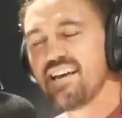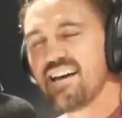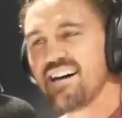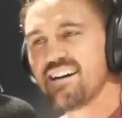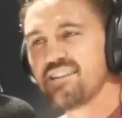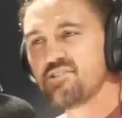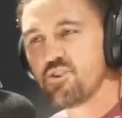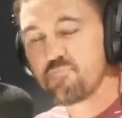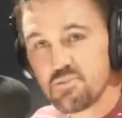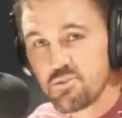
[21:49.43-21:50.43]
Uh,
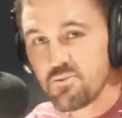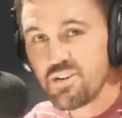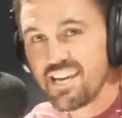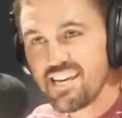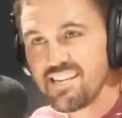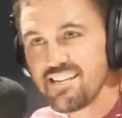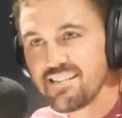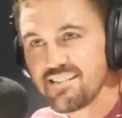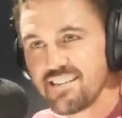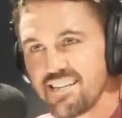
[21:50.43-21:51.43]
dropped him to a knee.
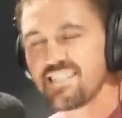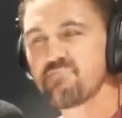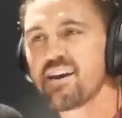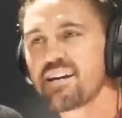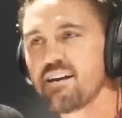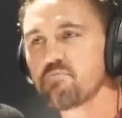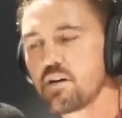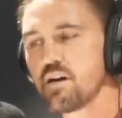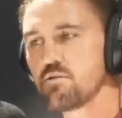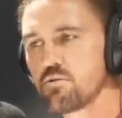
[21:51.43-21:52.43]
He'd get back up and
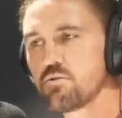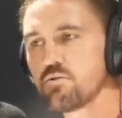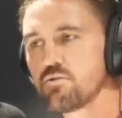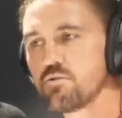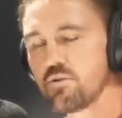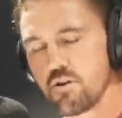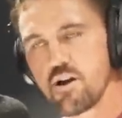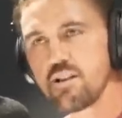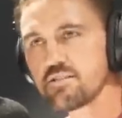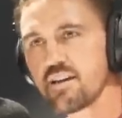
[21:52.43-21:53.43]
go all
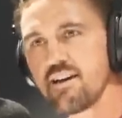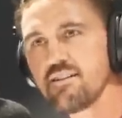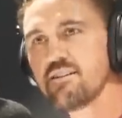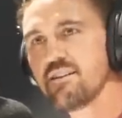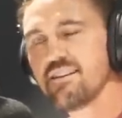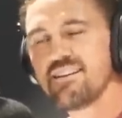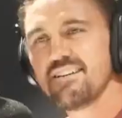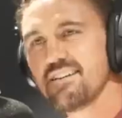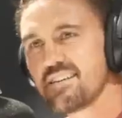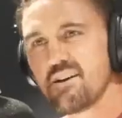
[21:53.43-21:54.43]
right, let's go.
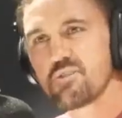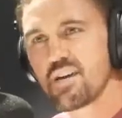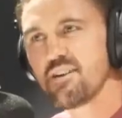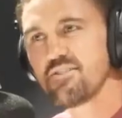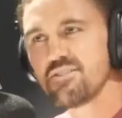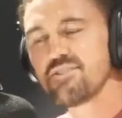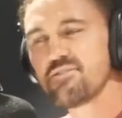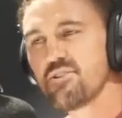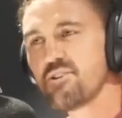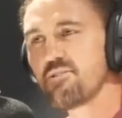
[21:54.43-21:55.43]
Go again,
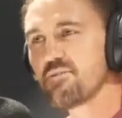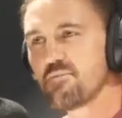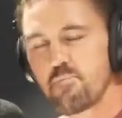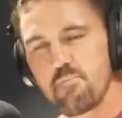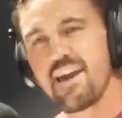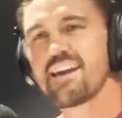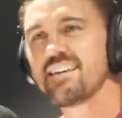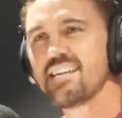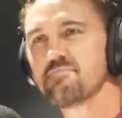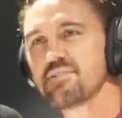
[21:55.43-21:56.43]
and bang,
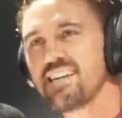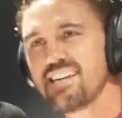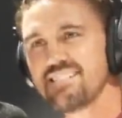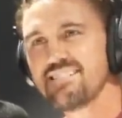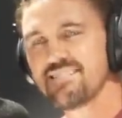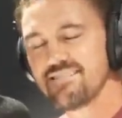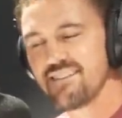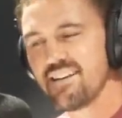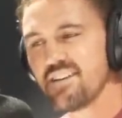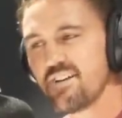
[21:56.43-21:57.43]
hit him again.
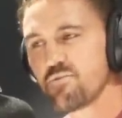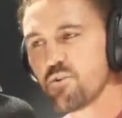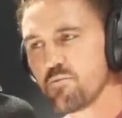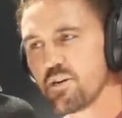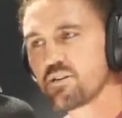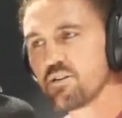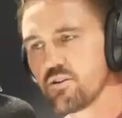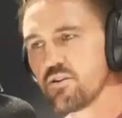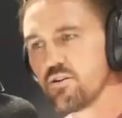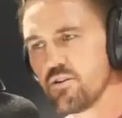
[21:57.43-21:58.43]
And then after a while, be like,
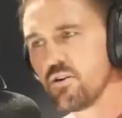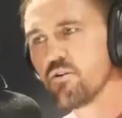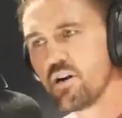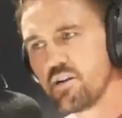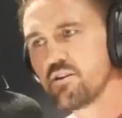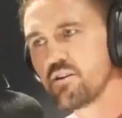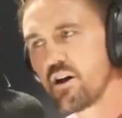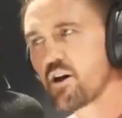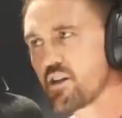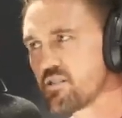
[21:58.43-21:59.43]
all right, I,
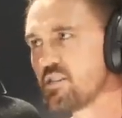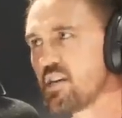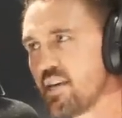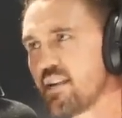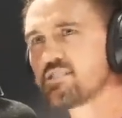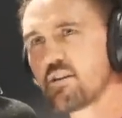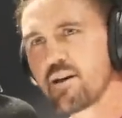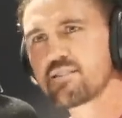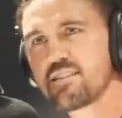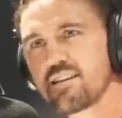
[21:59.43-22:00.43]
I can see it now. Let's go
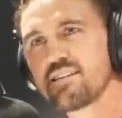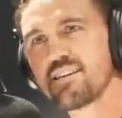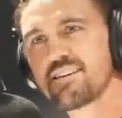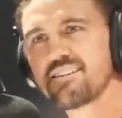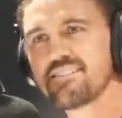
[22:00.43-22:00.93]
back to technique.